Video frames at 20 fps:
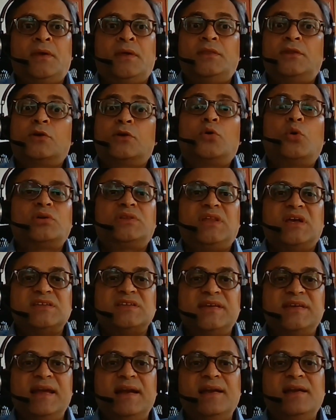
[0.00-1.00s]
The court
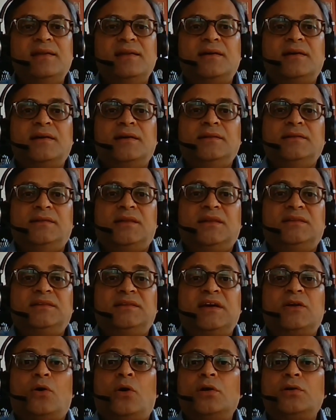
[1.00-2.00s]
thus held that
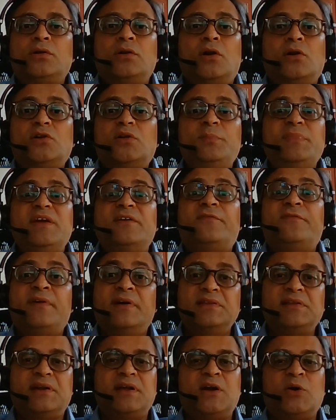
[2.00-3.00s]
there ought not to be a
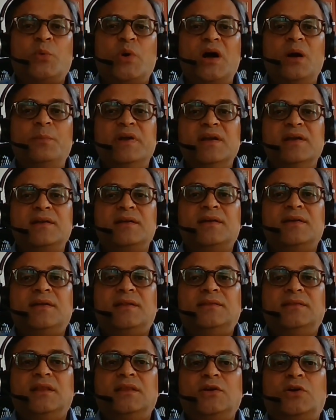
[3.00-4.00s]
further requirement
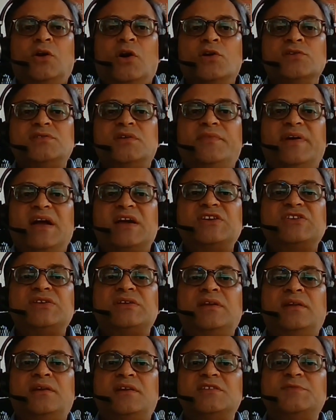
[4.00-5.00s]
that the cause of
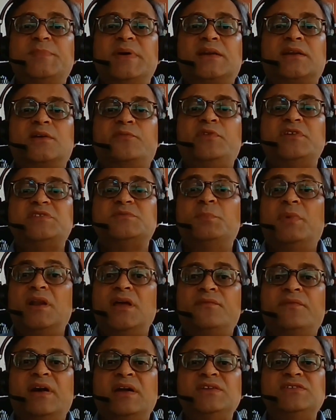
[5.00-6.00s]
action in respect of which
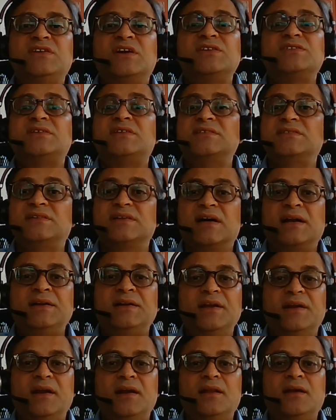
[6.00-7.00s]
Mareva injunction is
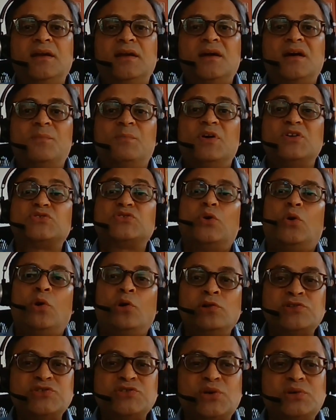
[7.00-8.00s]
granted must
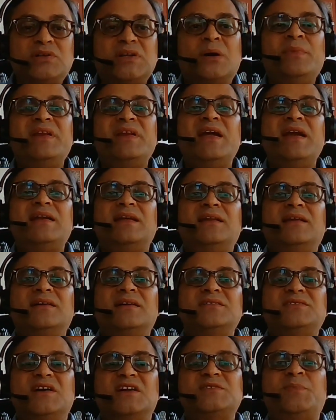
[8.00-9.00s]
also terminate in
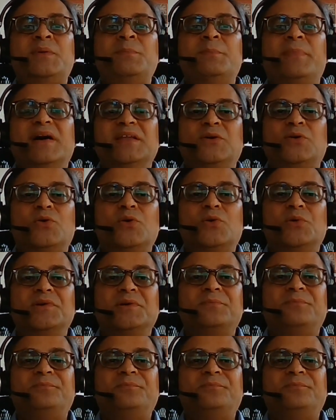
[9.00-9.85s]
a judgment by the court.